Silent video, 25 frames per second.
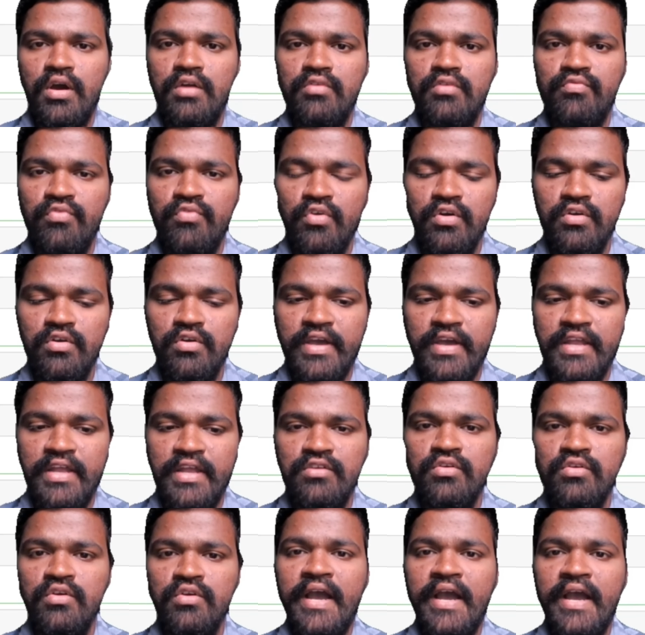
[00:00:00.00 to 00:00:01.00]
or float
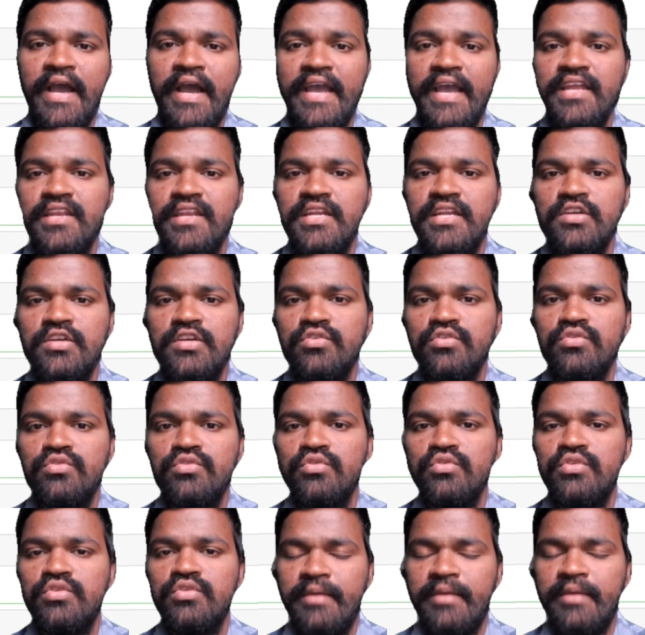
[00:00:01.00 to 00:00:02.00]
value, I need to
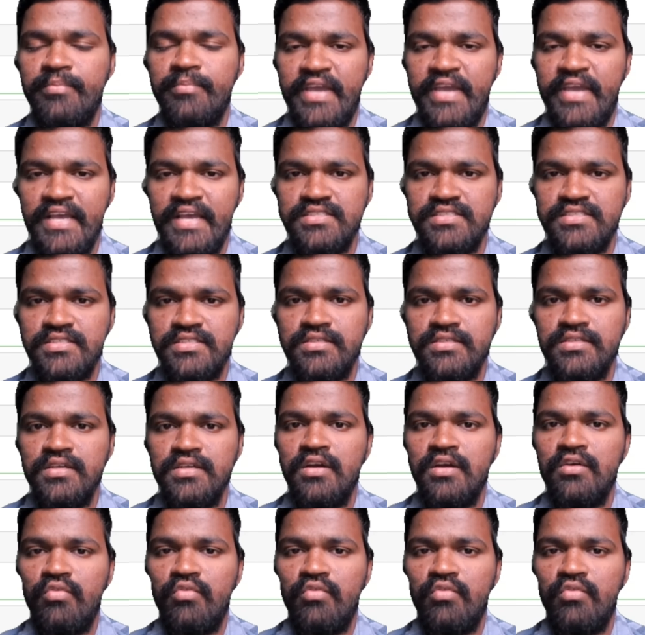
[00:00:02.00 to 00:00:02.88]
do typecasting.